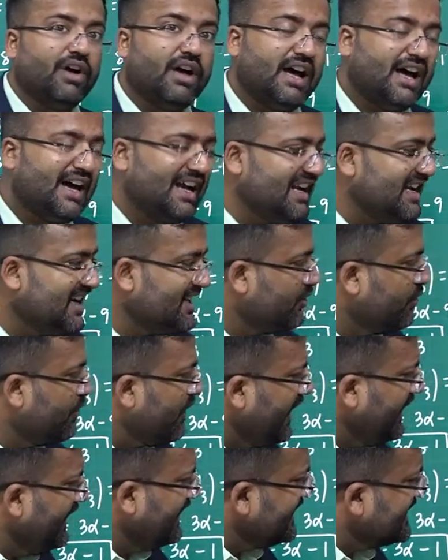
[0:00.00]
are
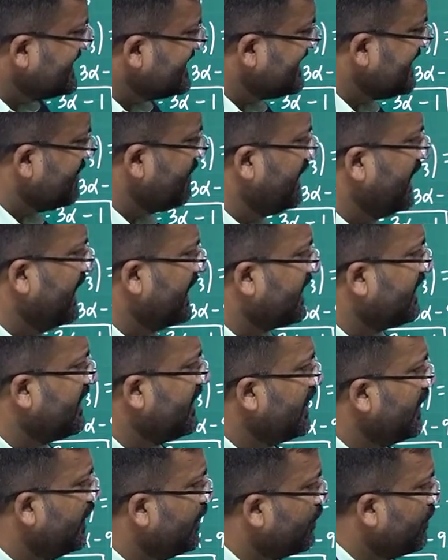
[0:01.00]
quite similar.
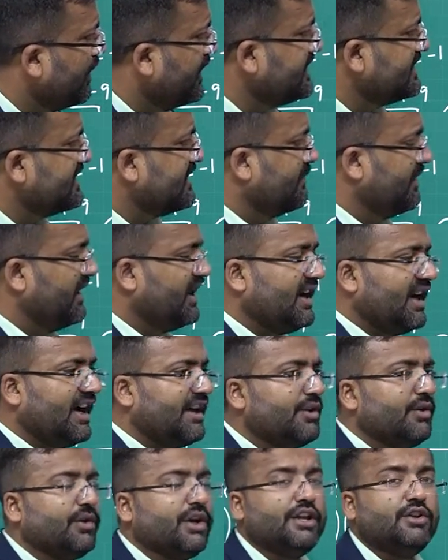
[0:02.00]
Quite similar. And
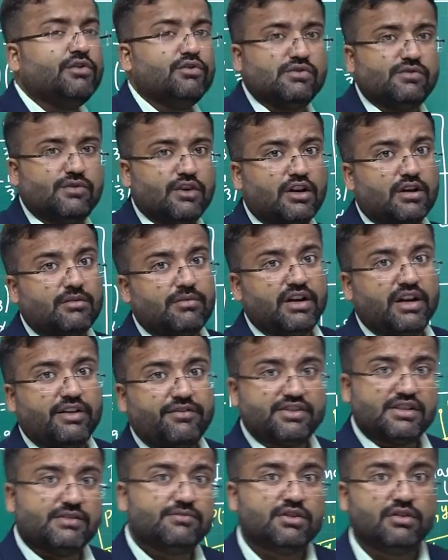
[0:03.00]
you can use, for competitive
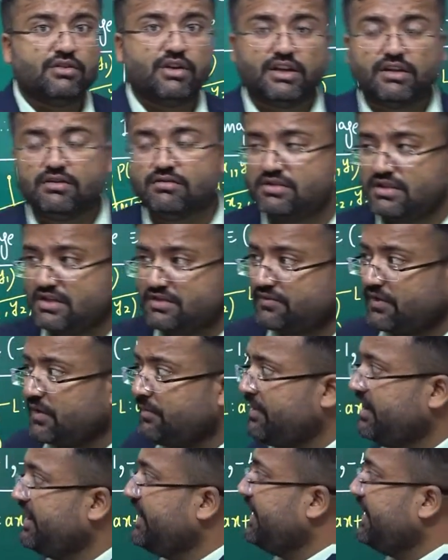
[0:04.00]
exams, you can use these formulae